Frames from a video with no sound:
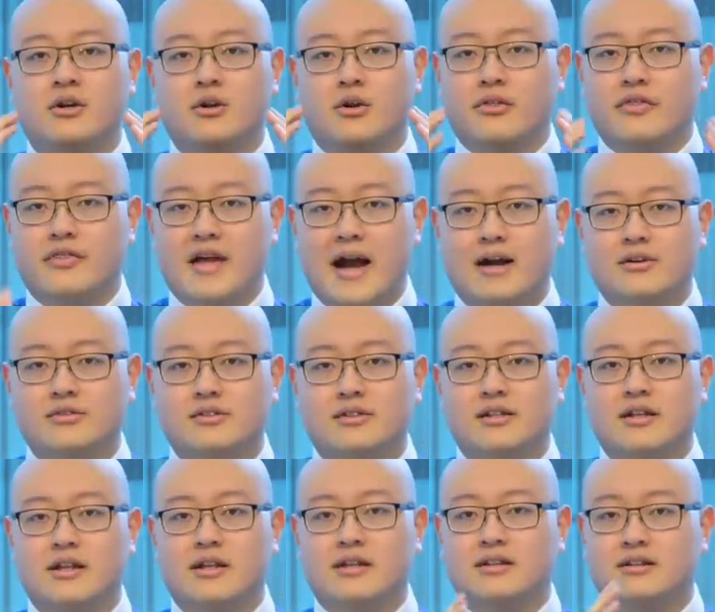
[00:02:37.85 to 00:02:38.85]
or a
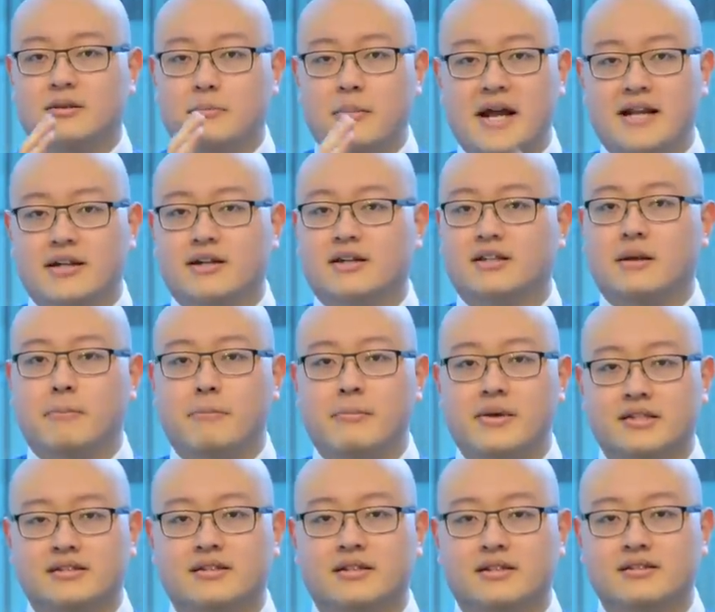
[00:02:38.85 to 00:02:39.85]
thousand, and depending on the
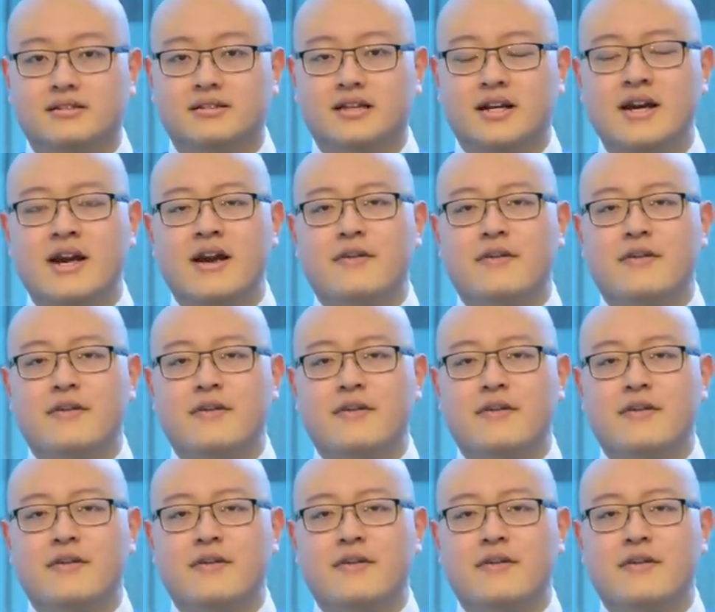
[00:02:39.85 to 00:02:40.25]
business,